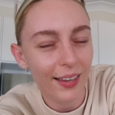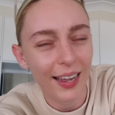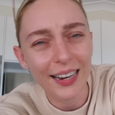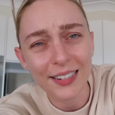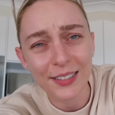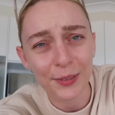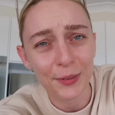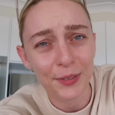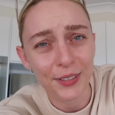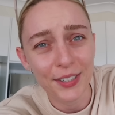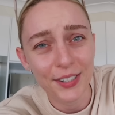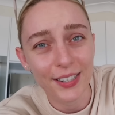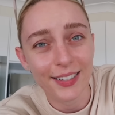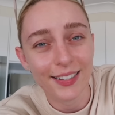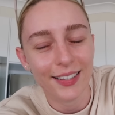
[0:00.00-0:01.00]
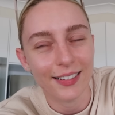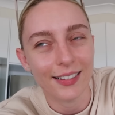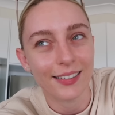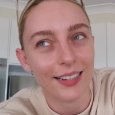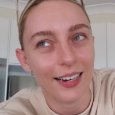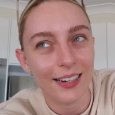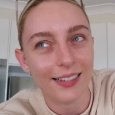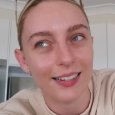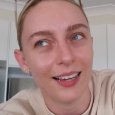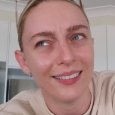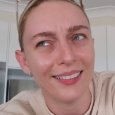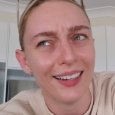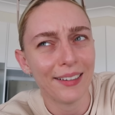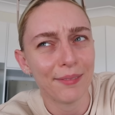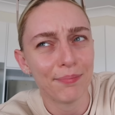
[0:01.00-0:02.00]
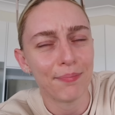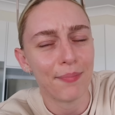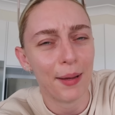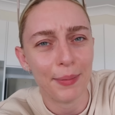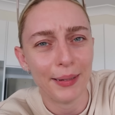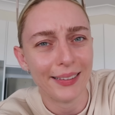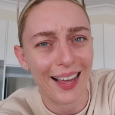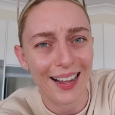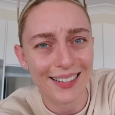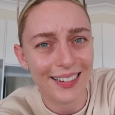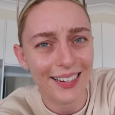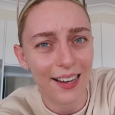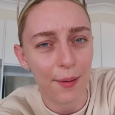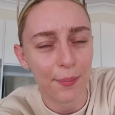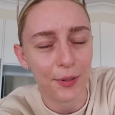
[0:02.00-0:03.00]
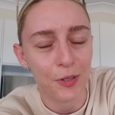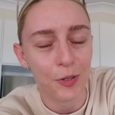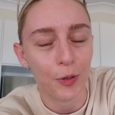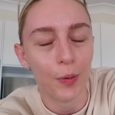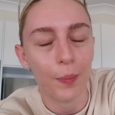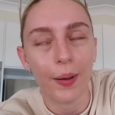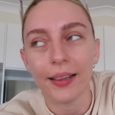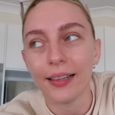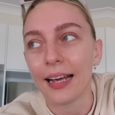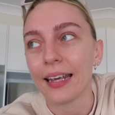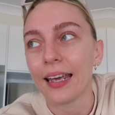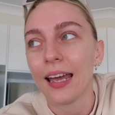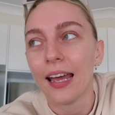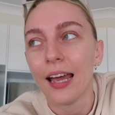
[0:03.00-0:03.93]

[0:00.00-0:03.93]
and it's also just this is gonna sound like maybe lazy I'm not sure but like